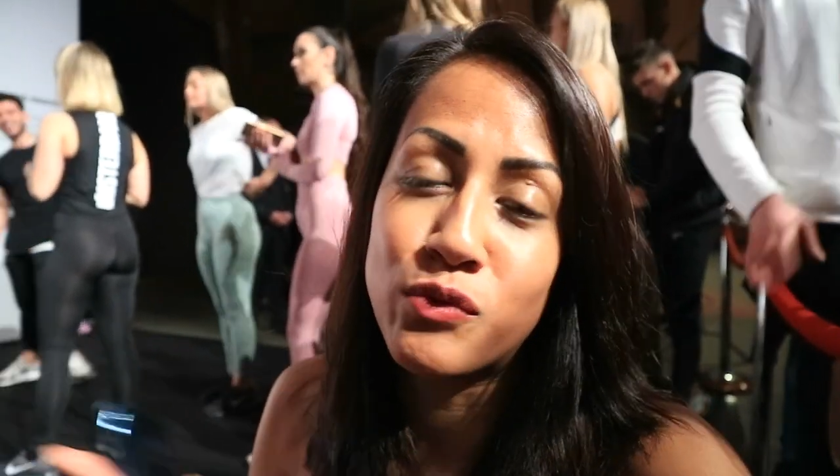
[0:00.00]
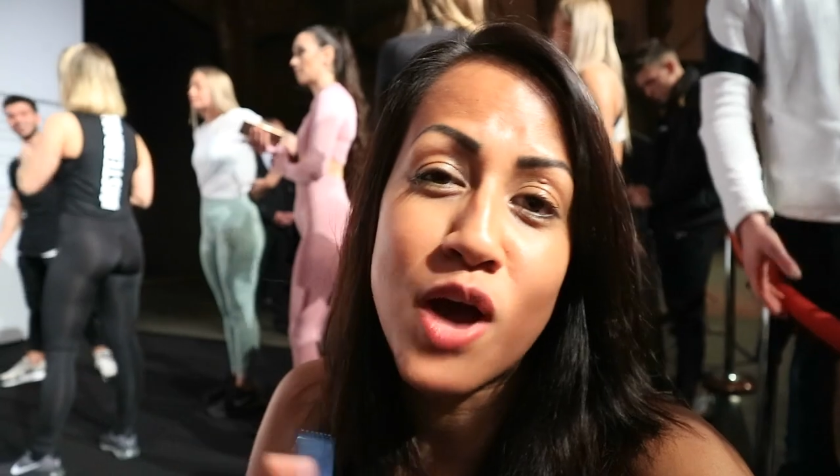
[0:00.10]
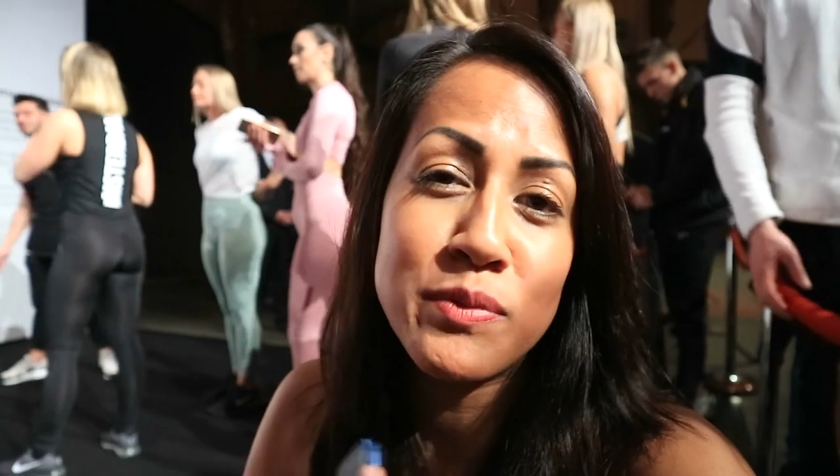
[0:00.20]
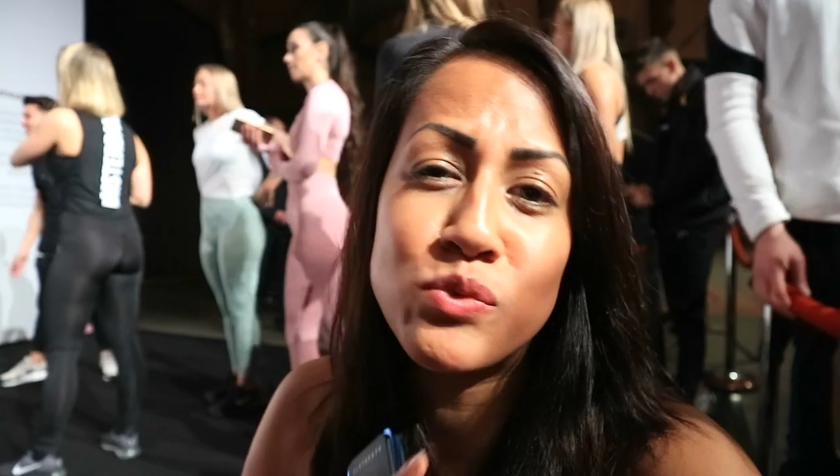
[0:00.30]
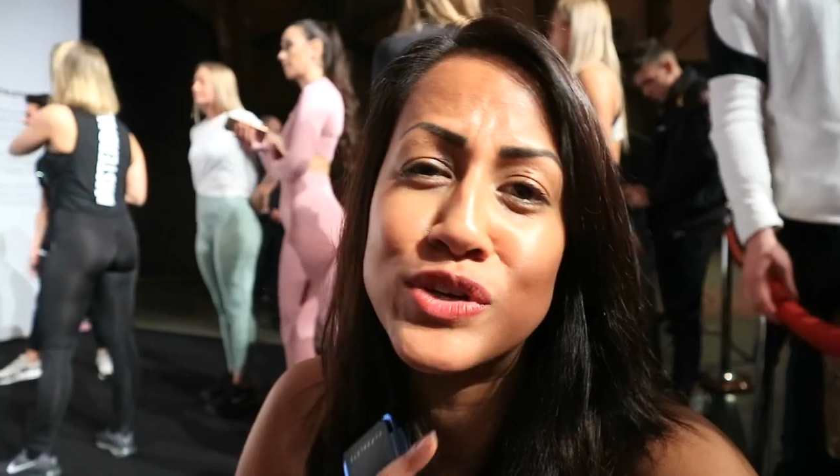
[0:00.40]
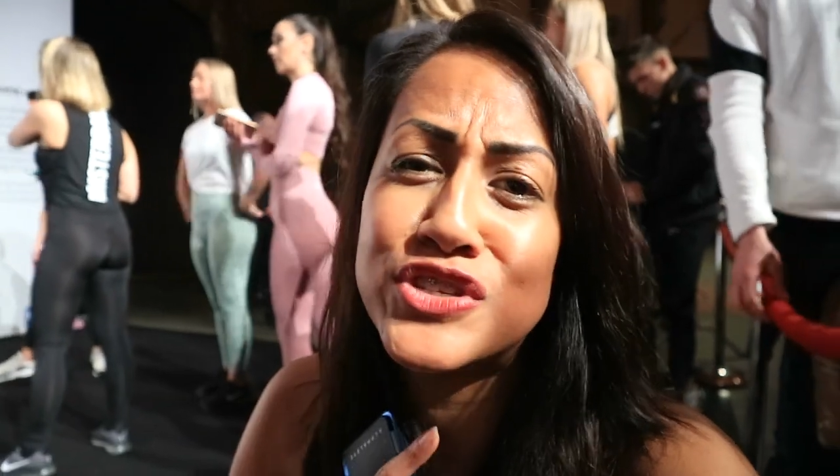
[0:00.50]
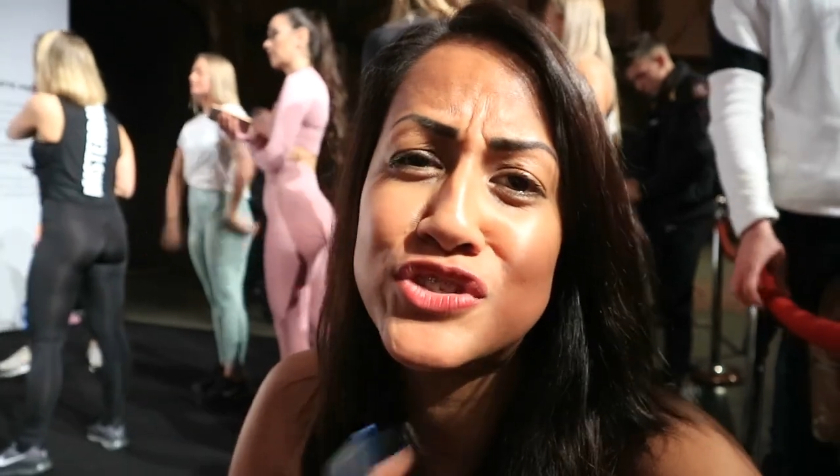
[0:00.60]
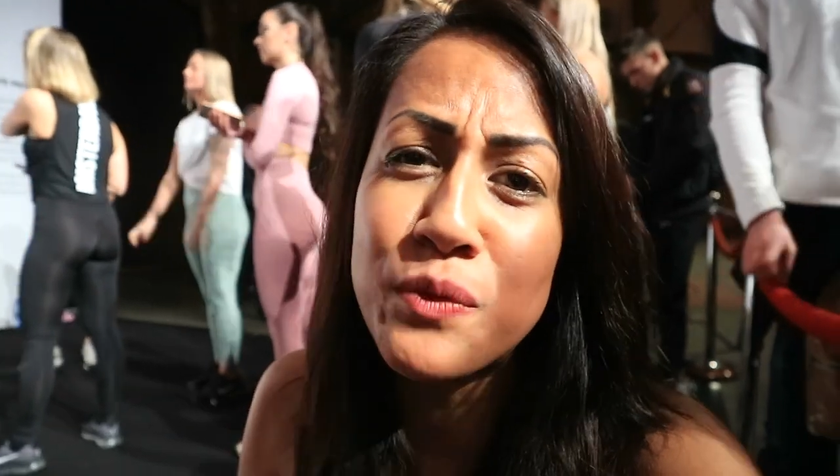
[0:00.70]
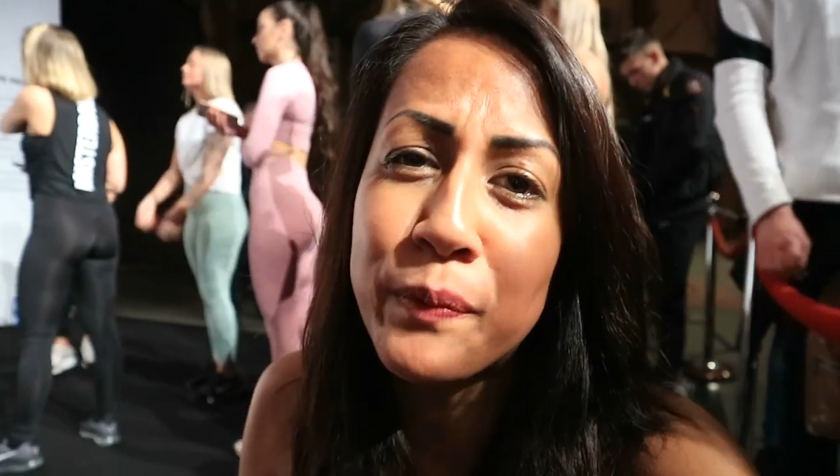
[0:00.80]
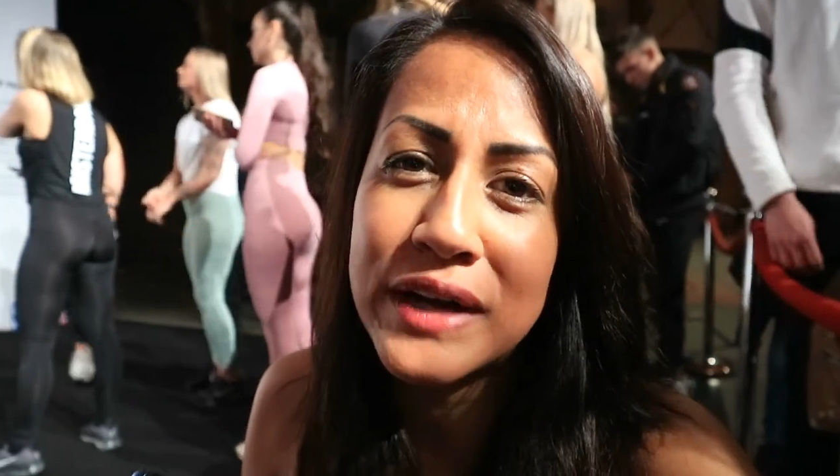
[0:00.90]
Robin was
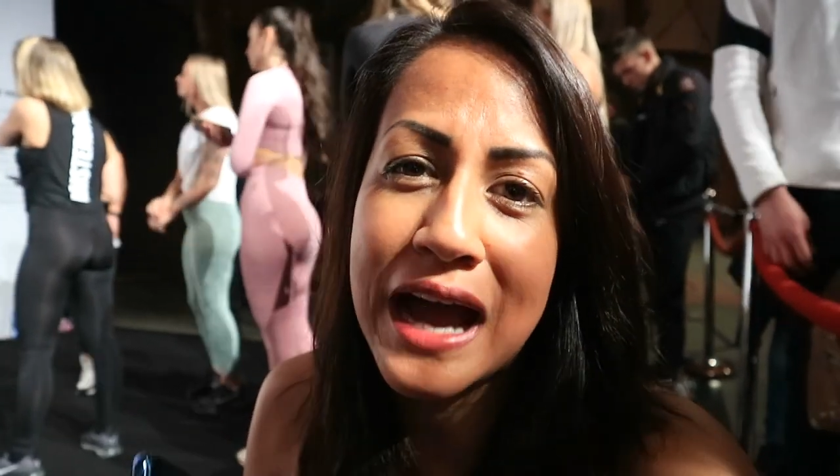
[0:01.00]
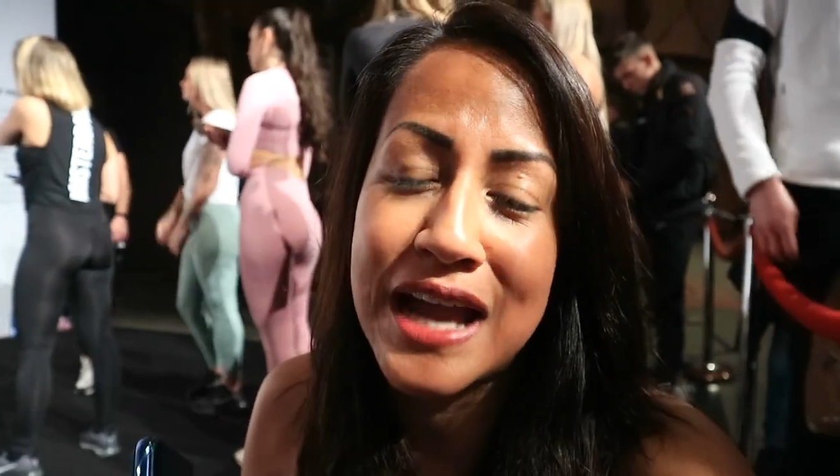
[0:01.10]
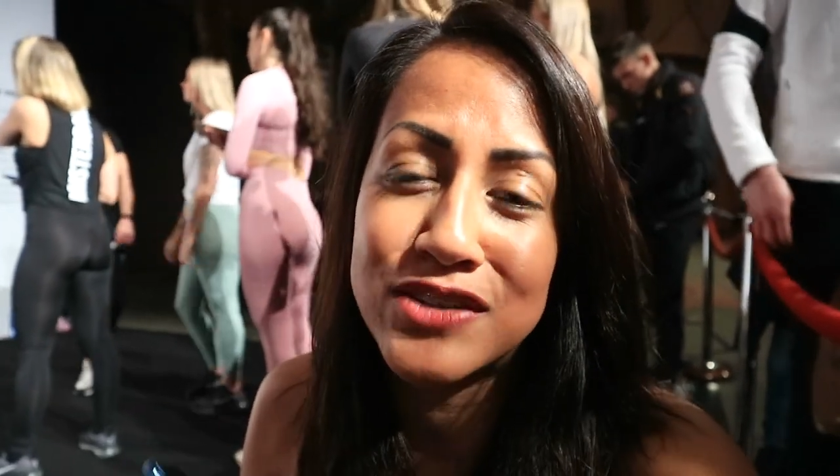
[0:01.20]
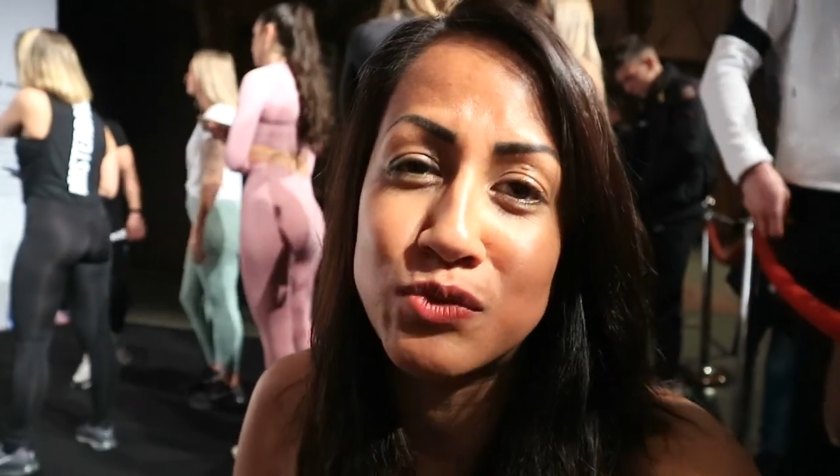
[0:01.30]
super nice.